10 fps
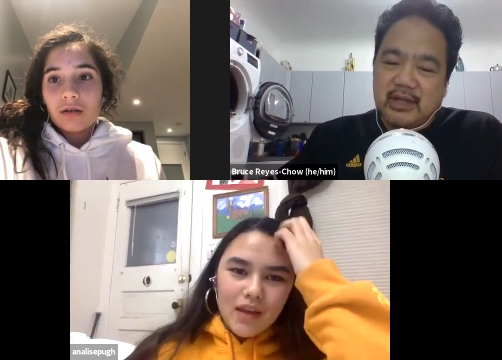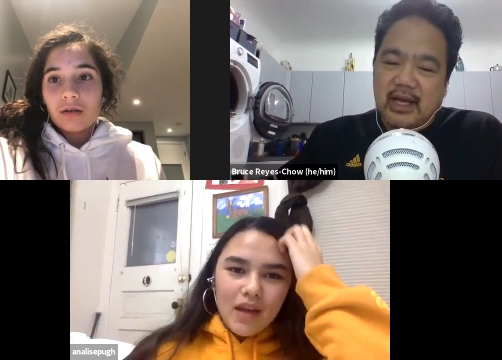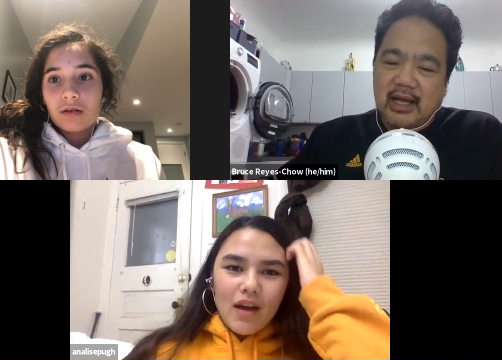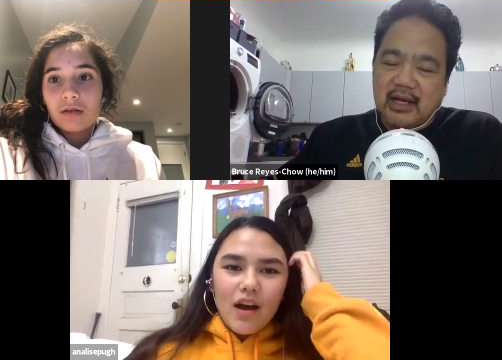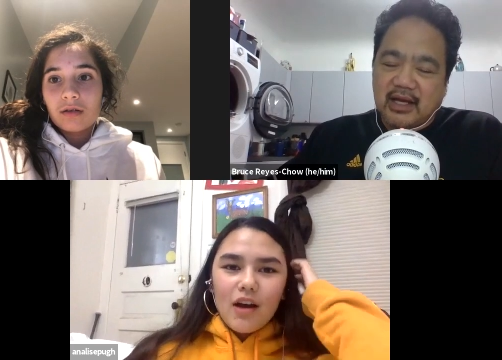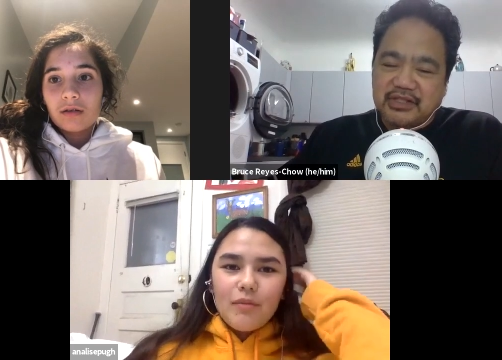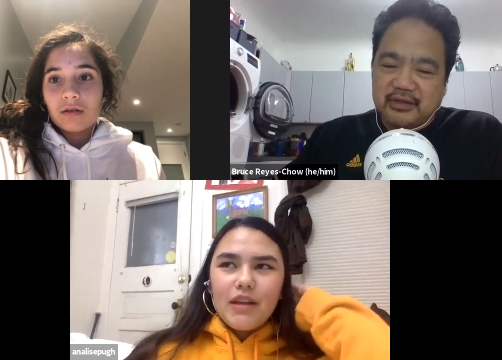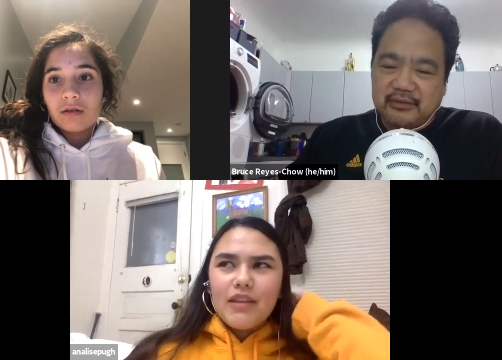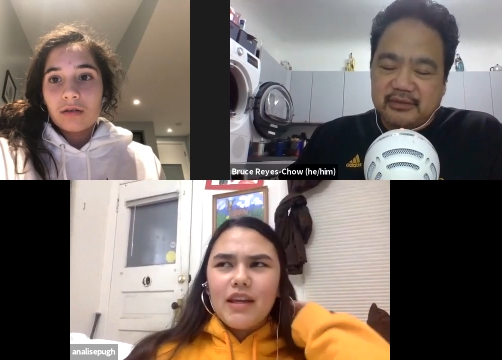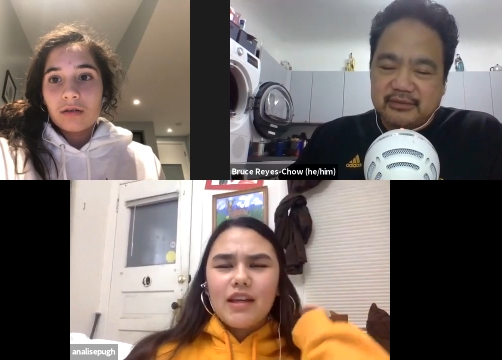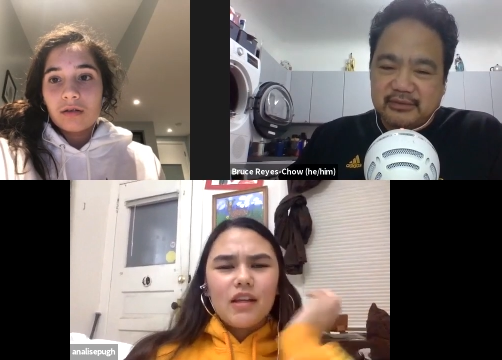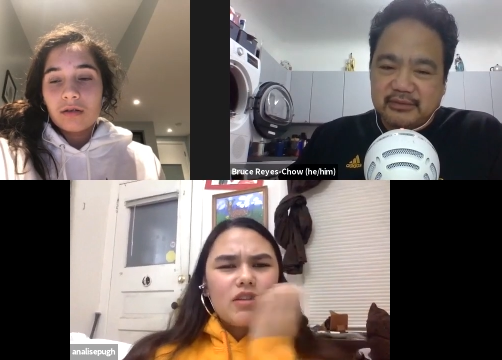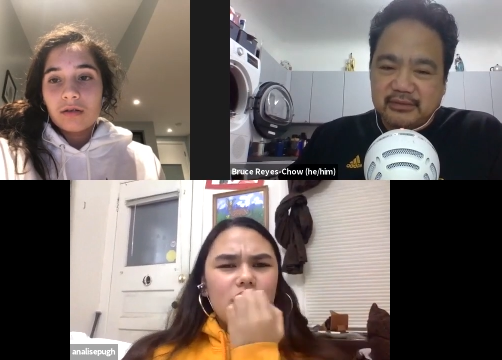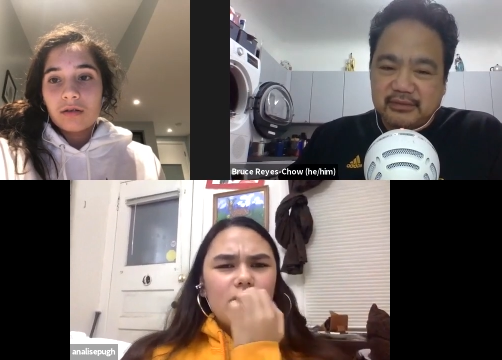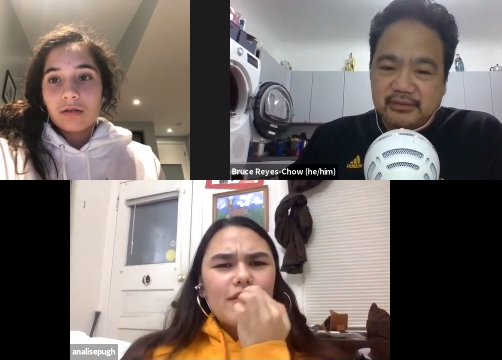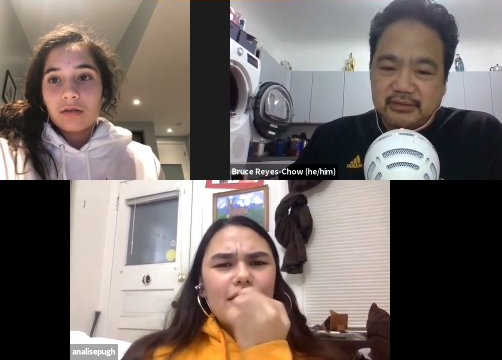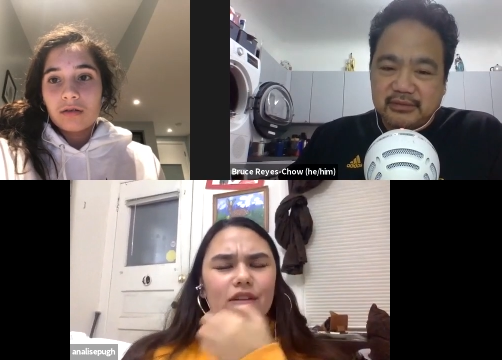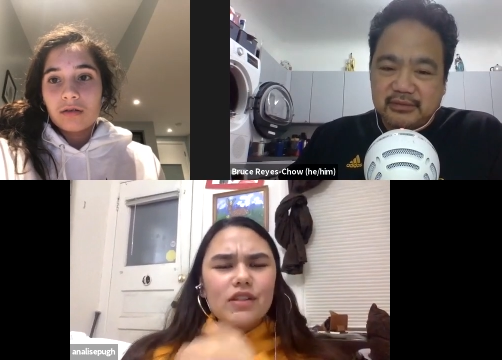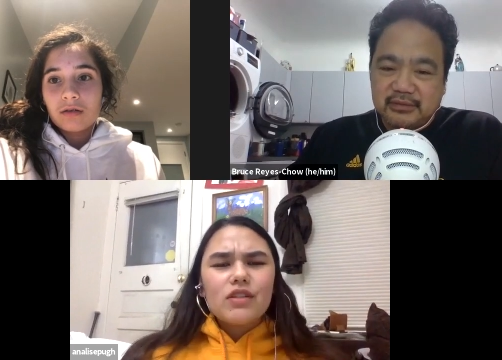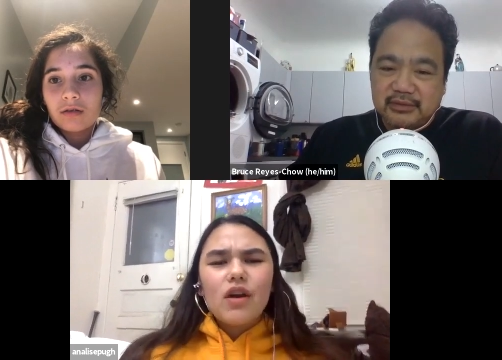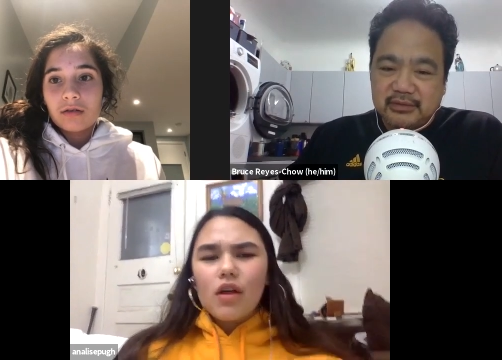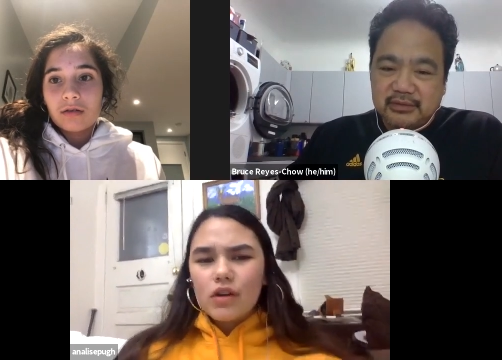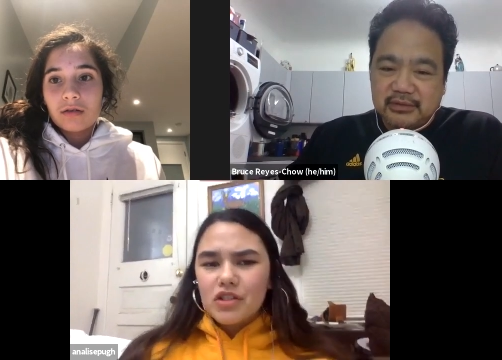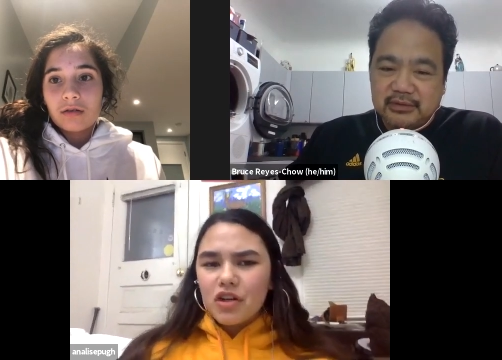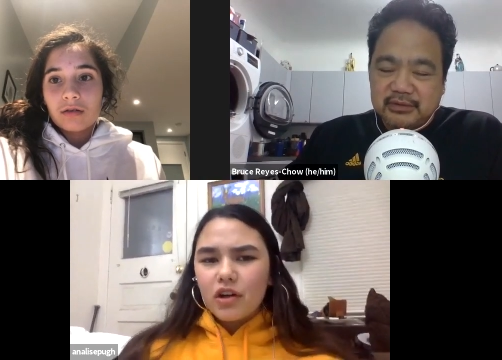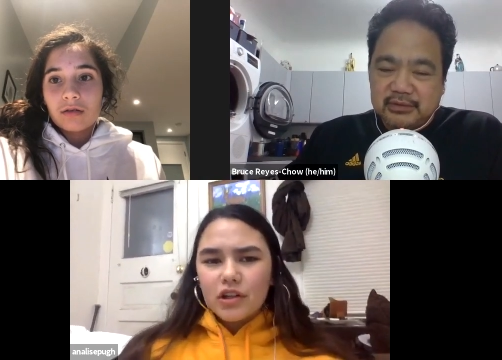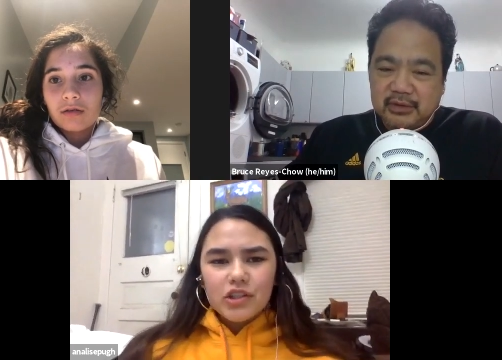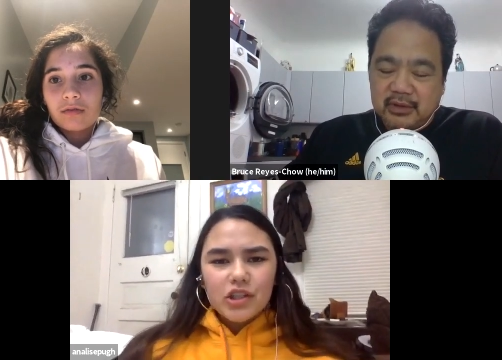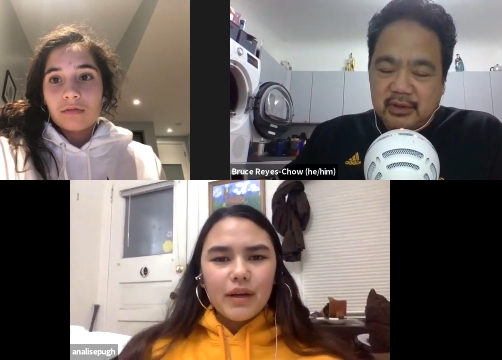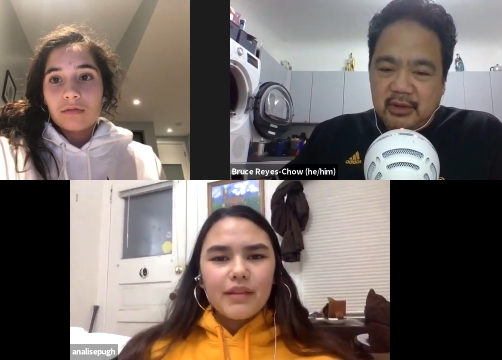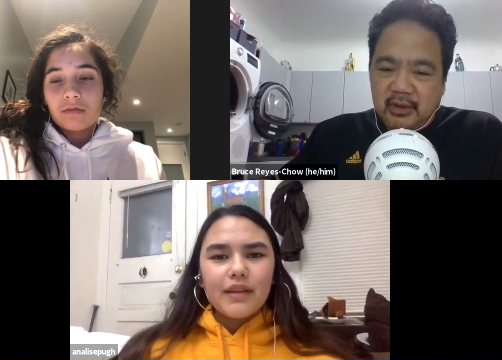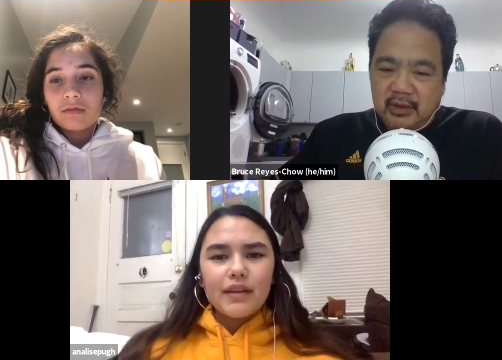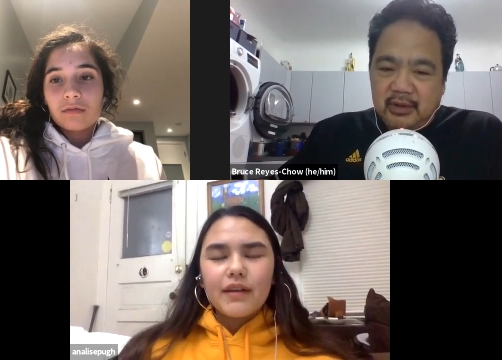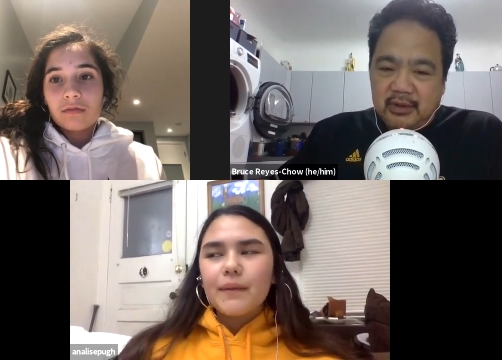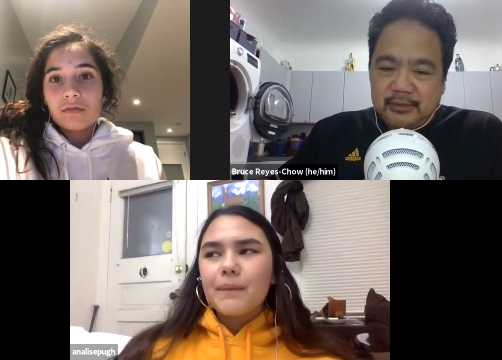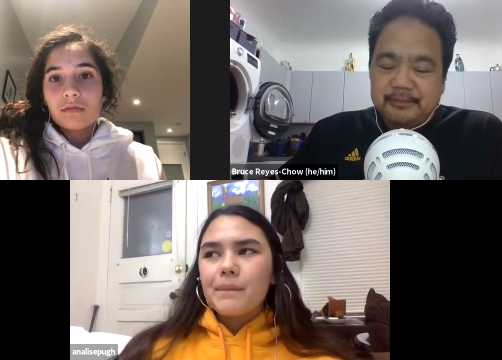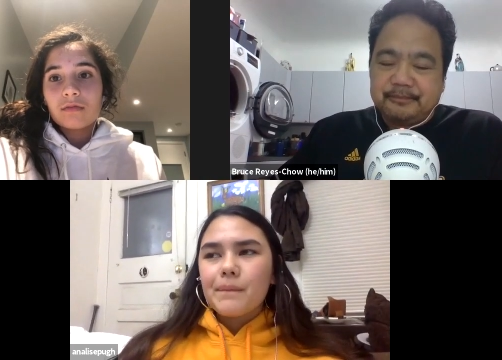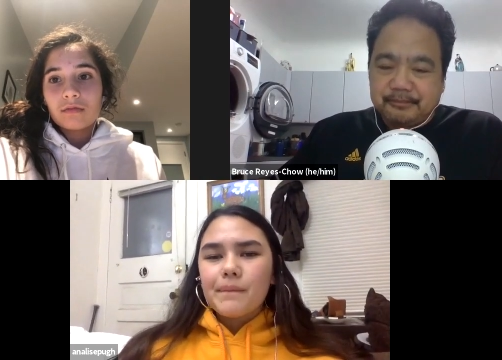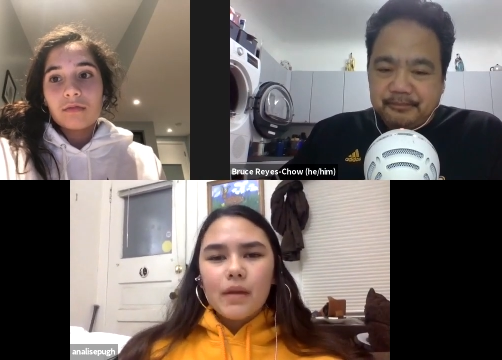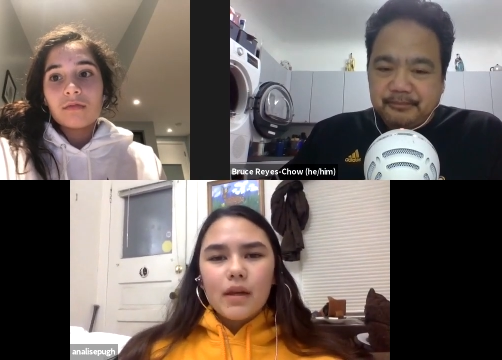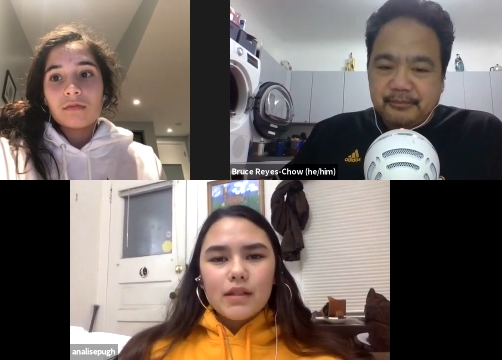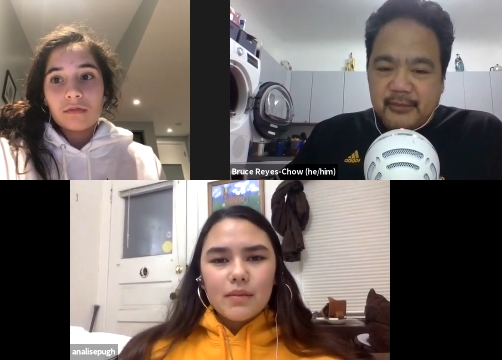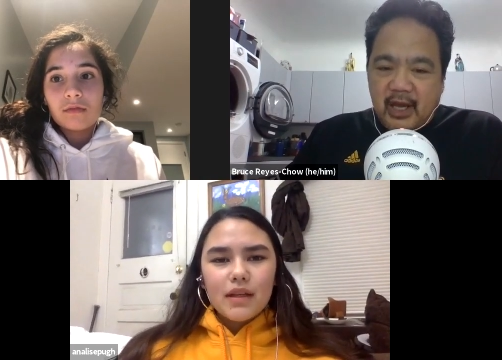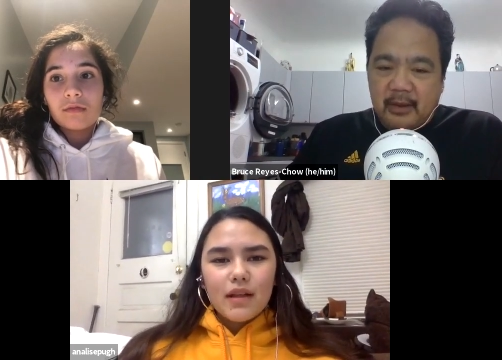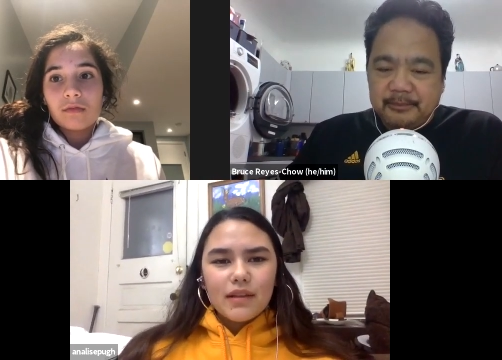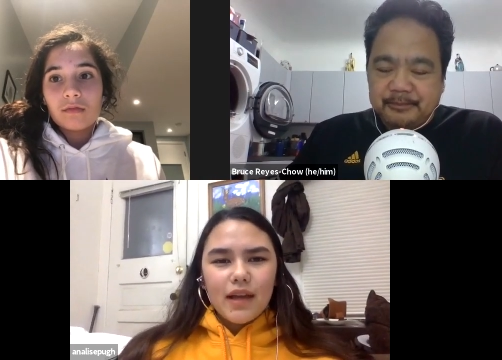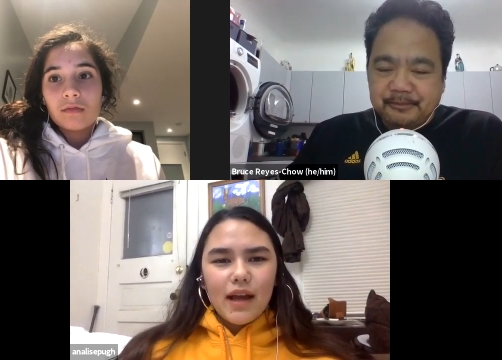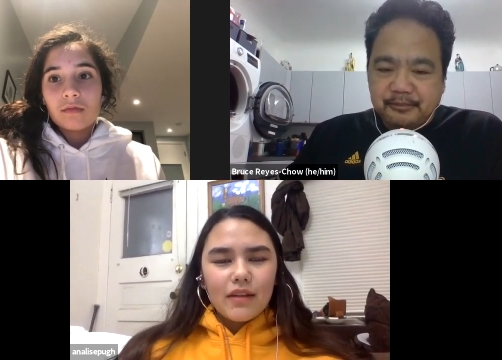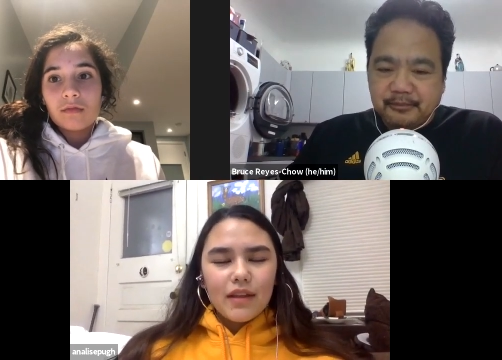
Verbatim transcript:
Speaker 1: Gotcha. And they get a $2,000 scholarship, I think. Something like that,